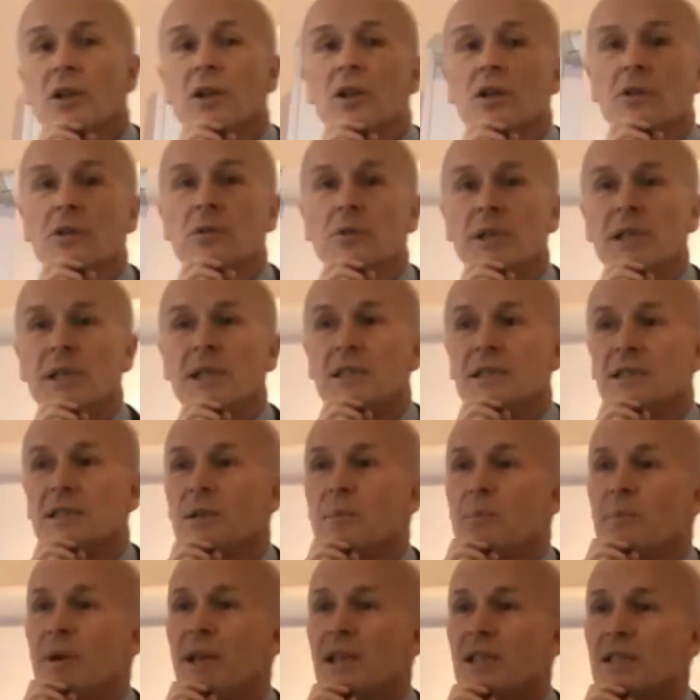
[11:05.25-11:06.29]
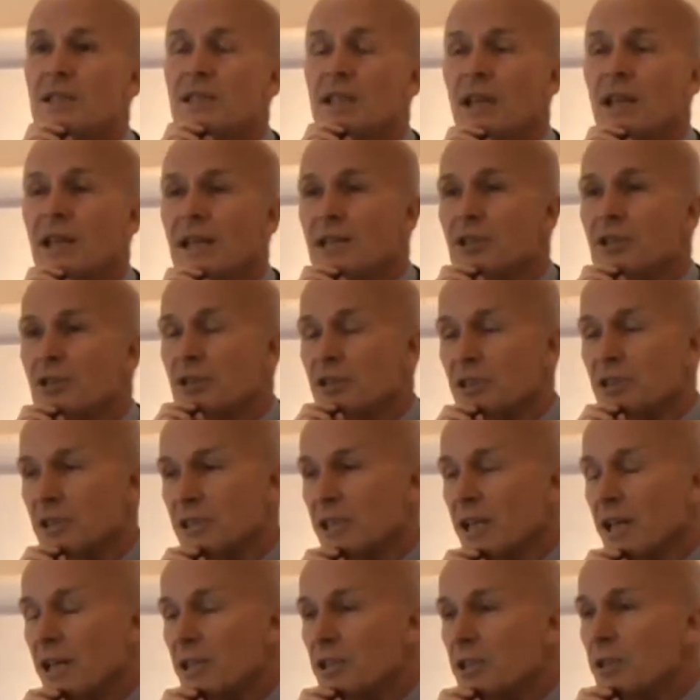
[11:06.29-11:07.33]
Who is the best agent?
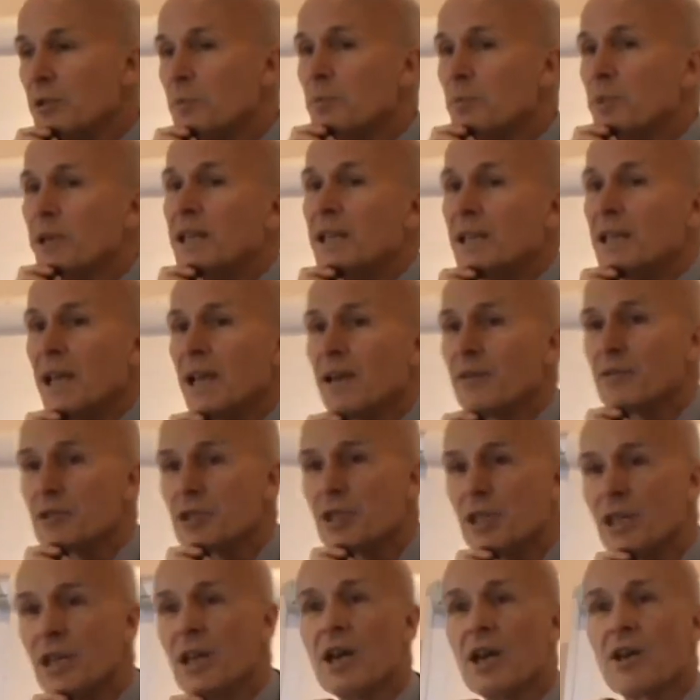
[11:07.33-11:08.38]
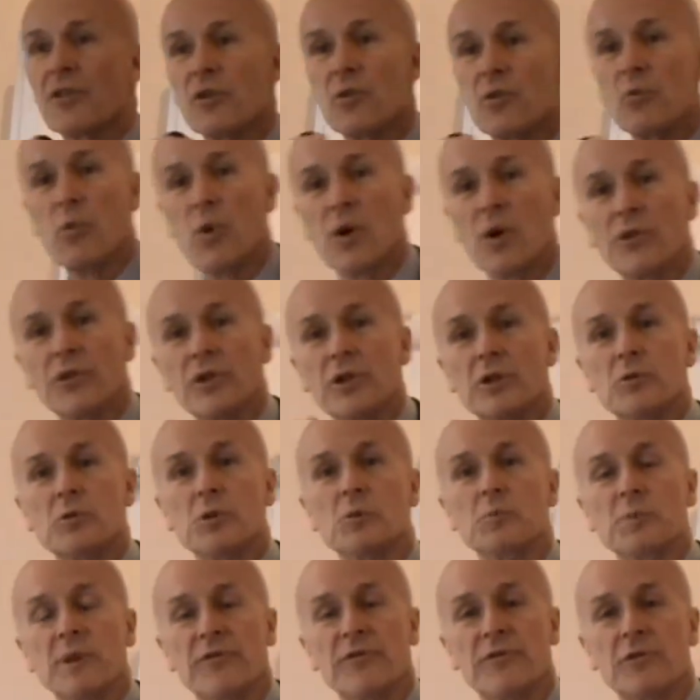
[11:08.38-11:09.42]
Can you pick out the one that
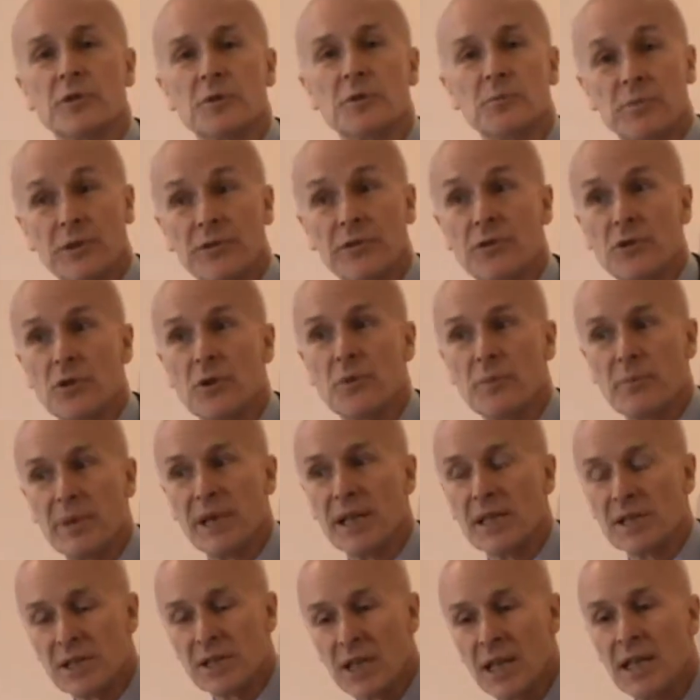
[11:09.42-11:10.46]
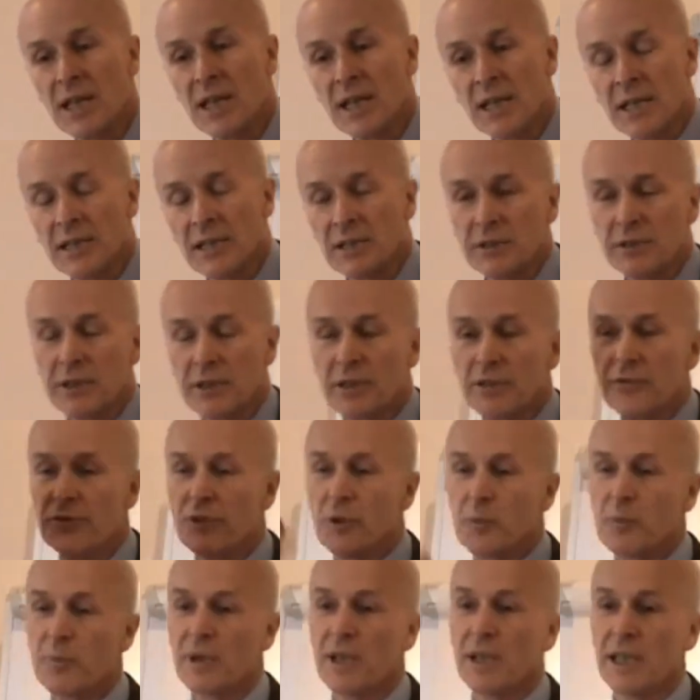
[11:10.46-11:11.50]
will perform best? You get off
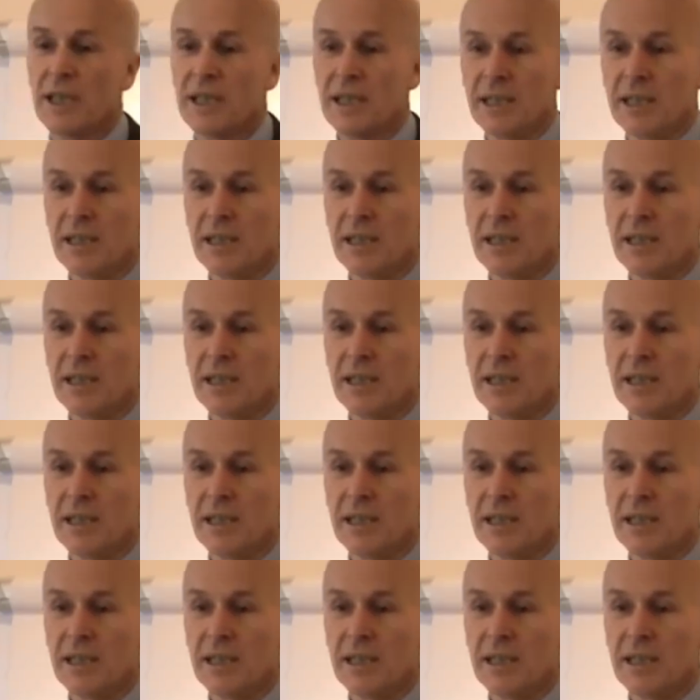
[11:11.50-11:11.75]
the plane